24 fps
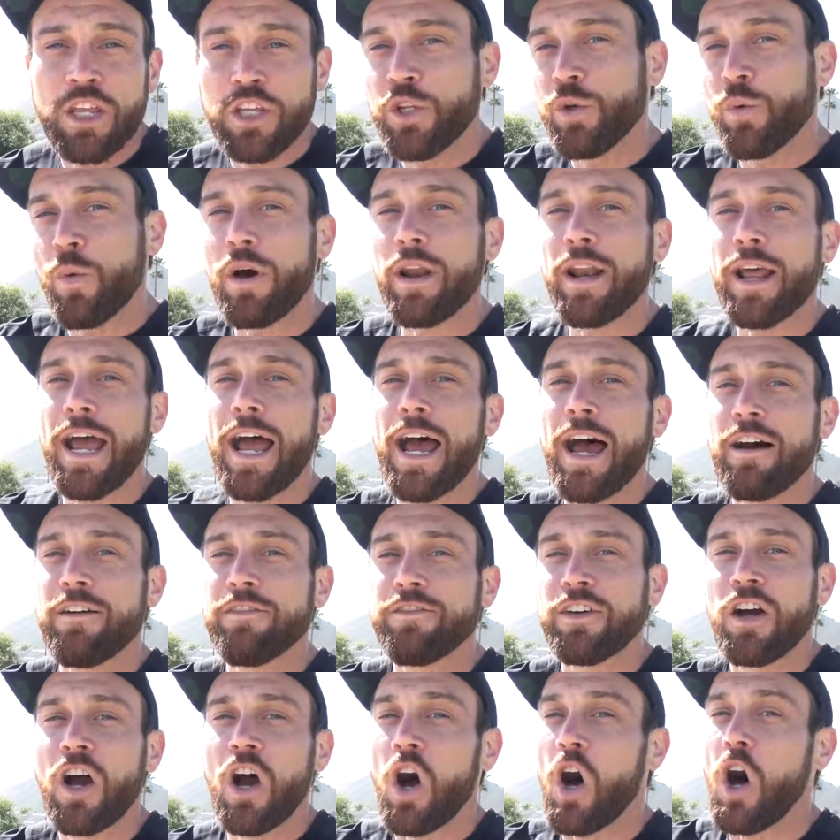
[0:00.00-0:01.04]
You want to have
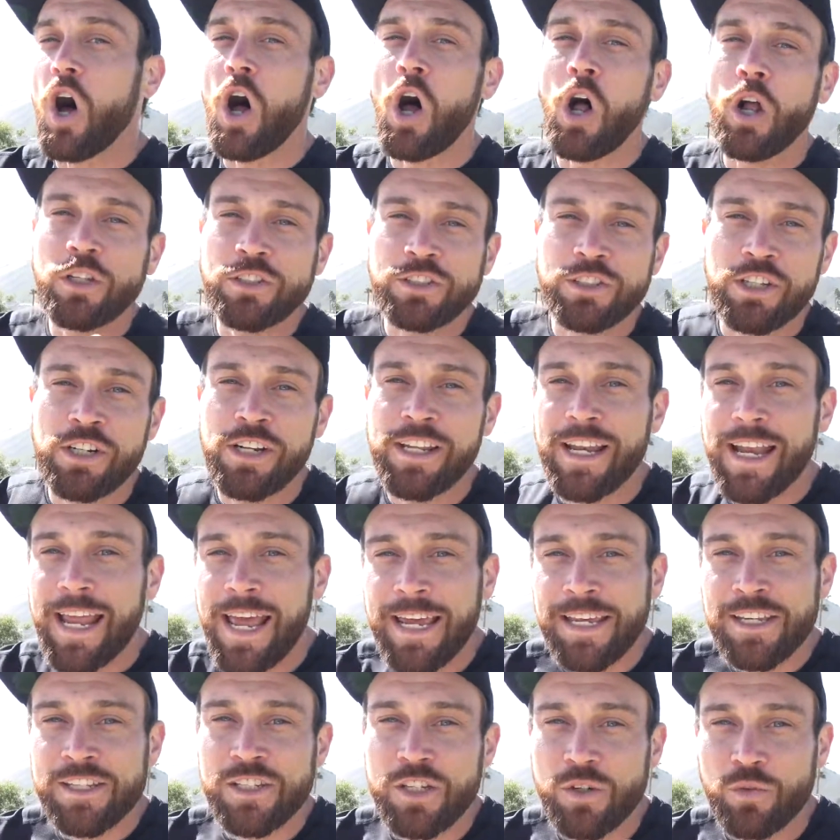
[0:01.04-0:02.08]
alternate
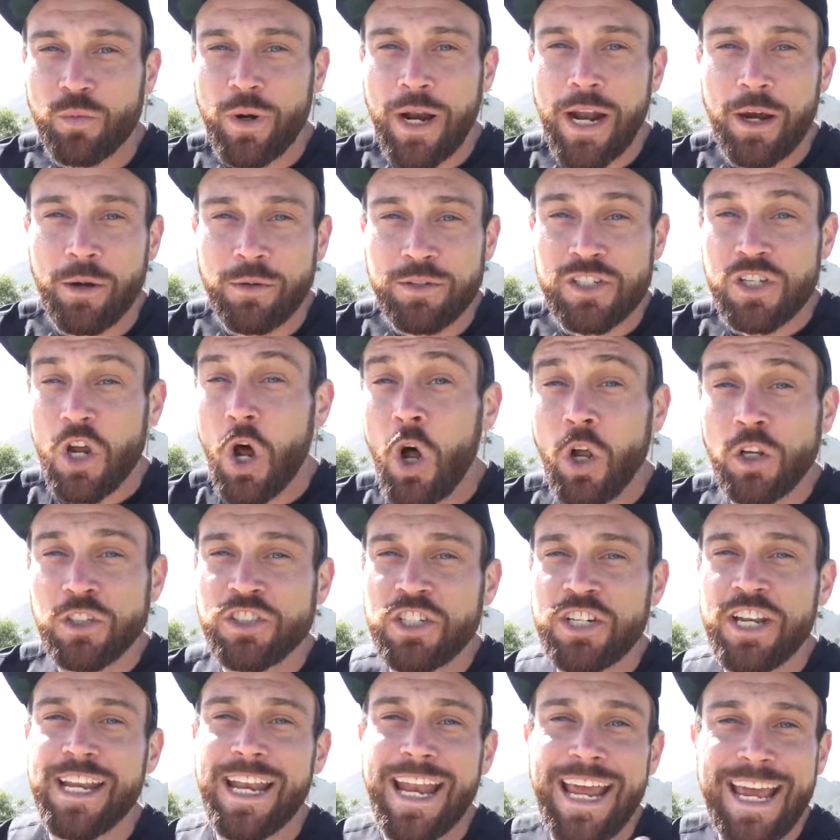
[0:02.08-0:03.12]
exit routes, alternate